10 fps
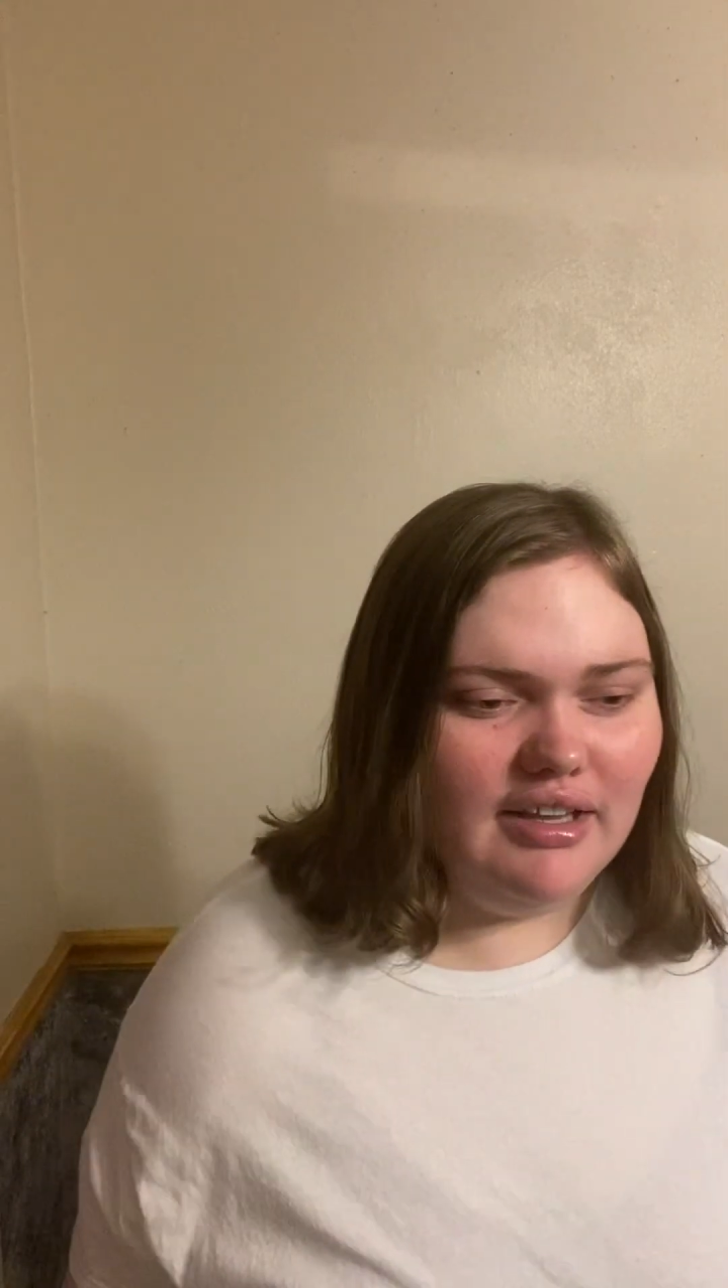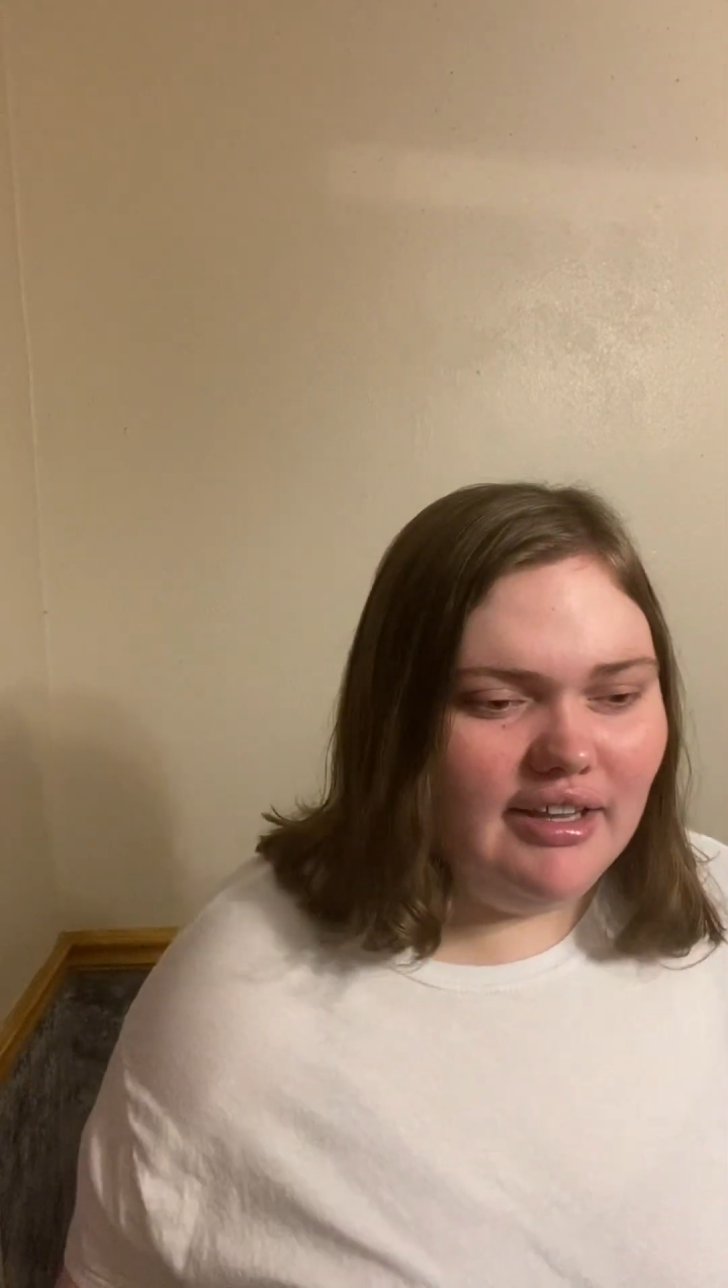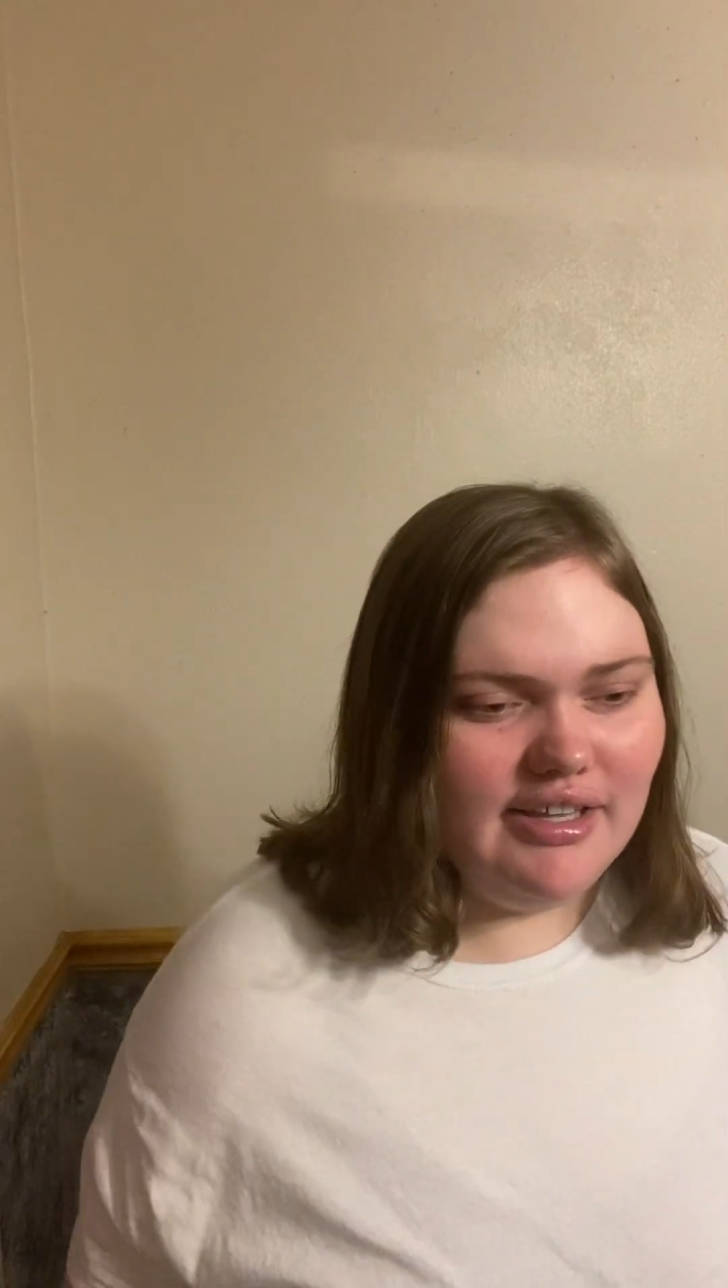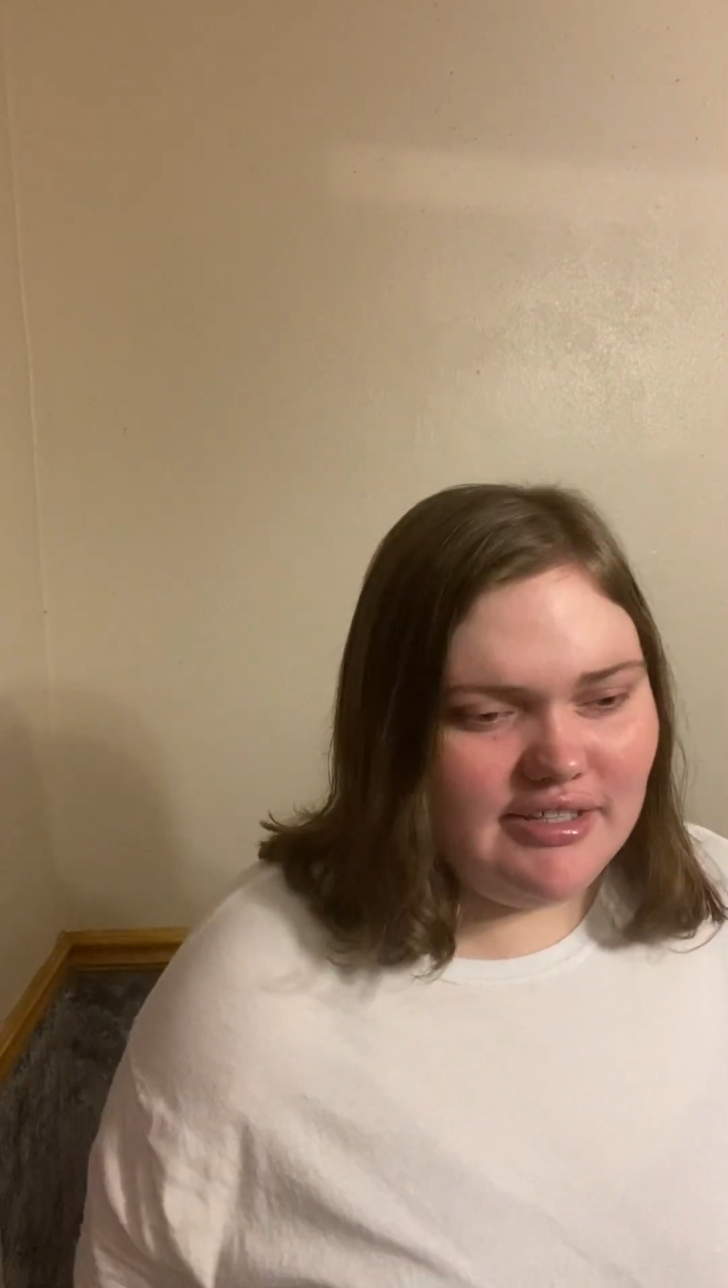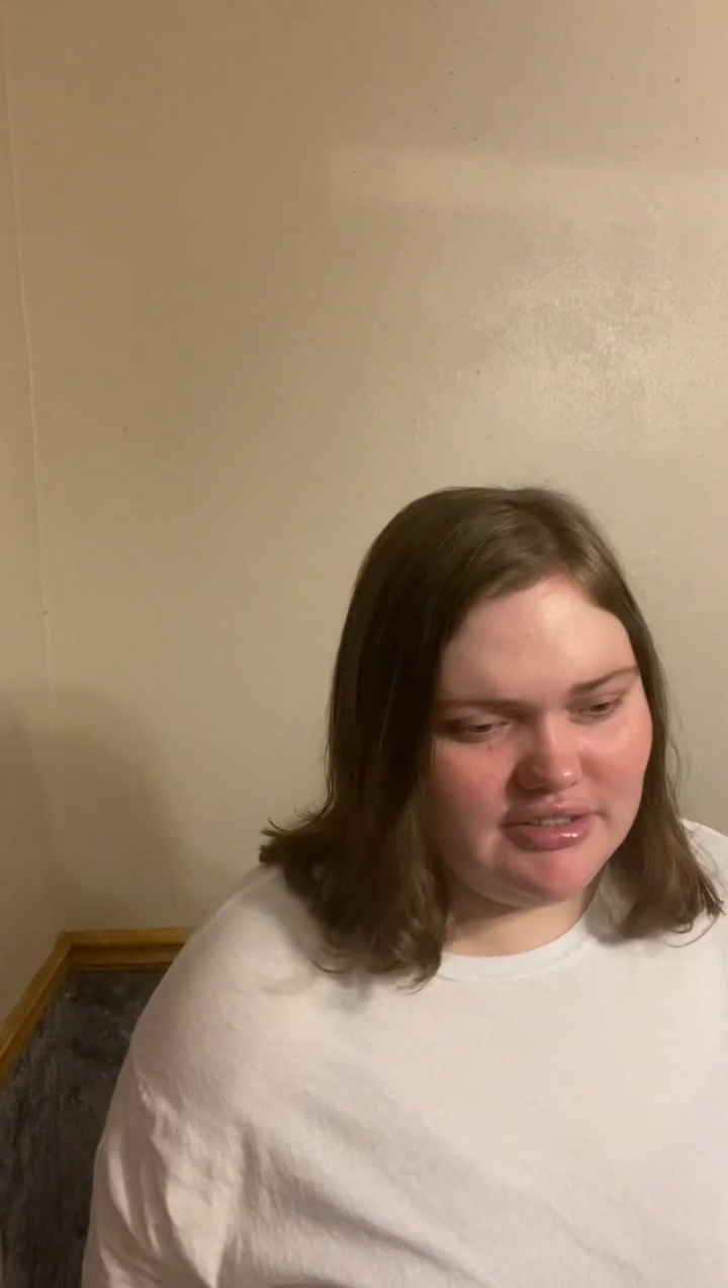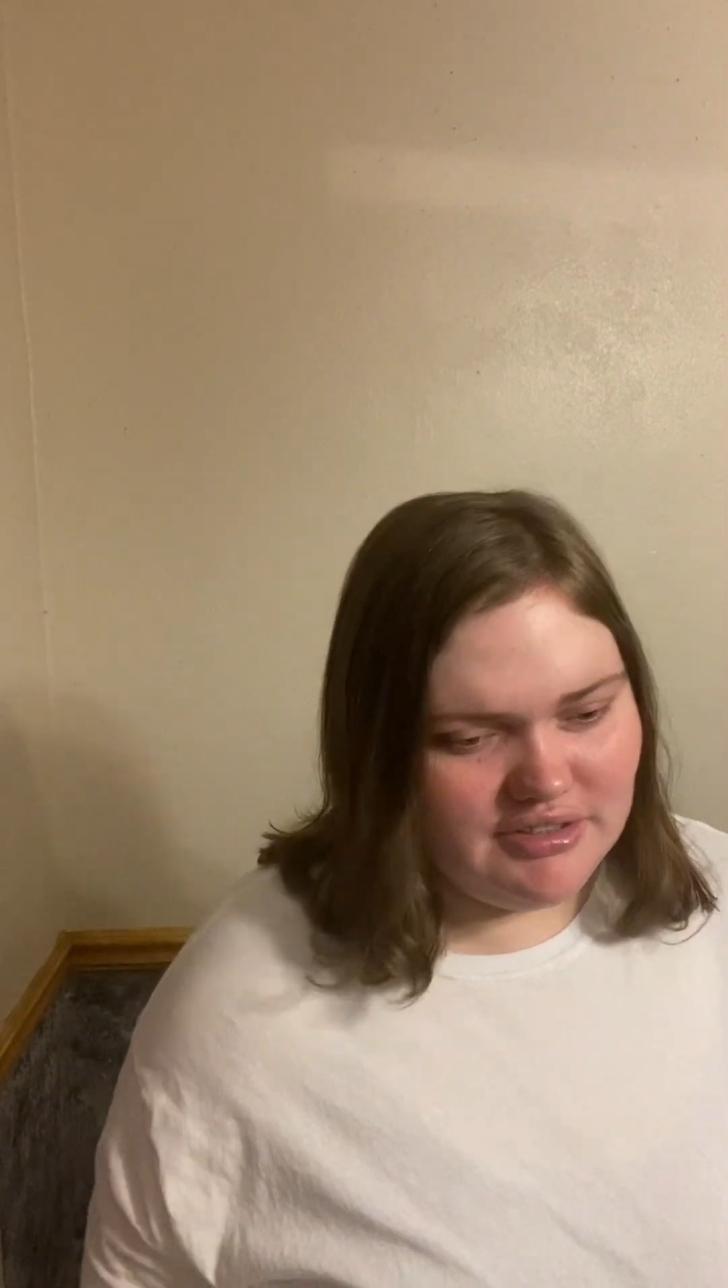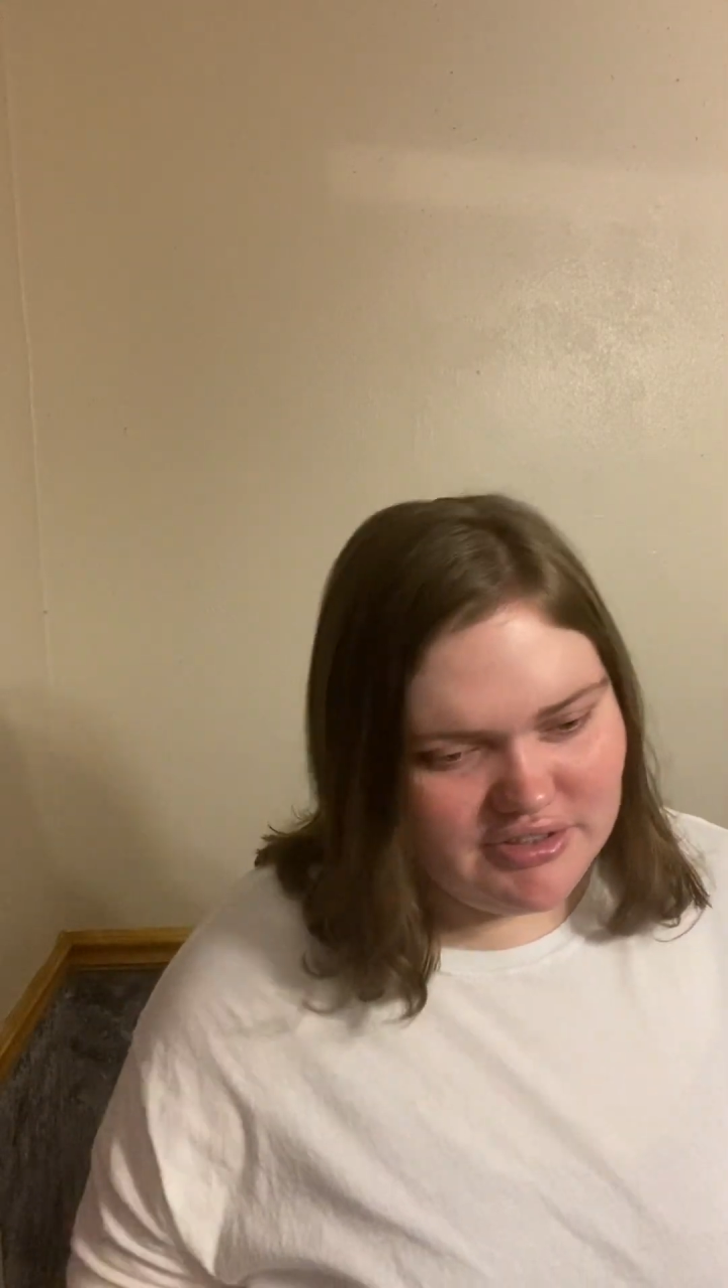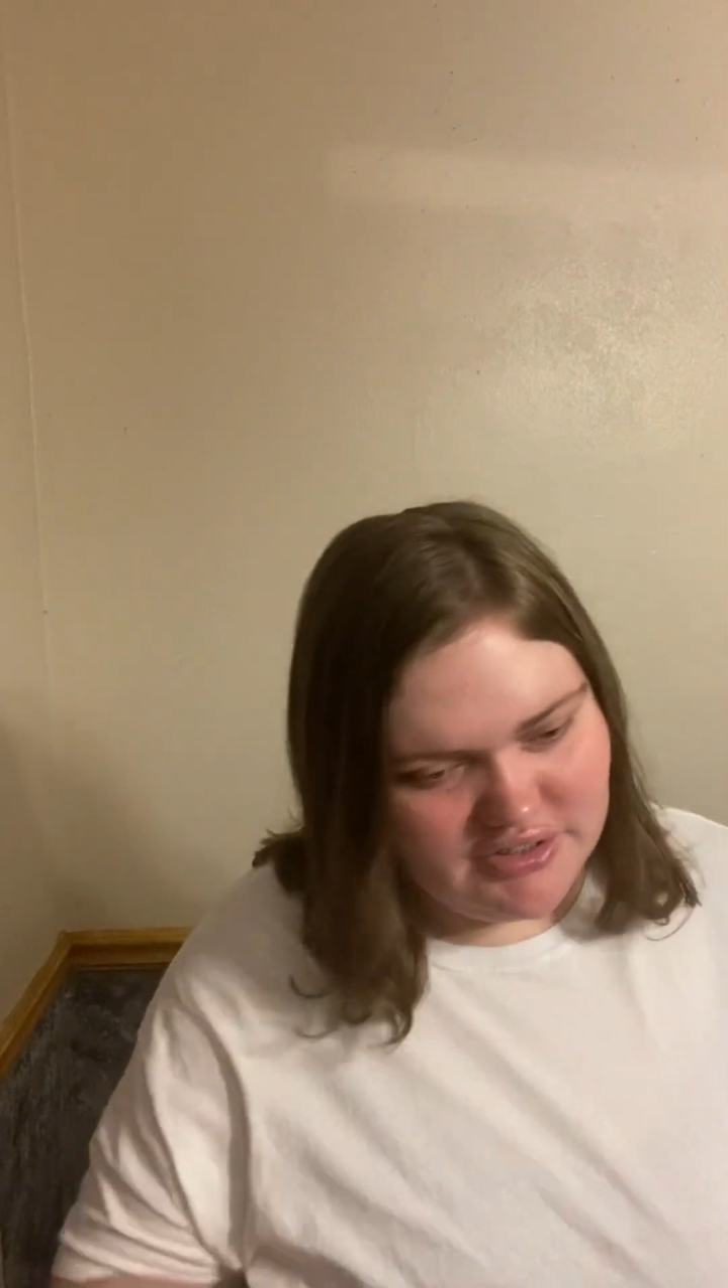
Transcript: This is just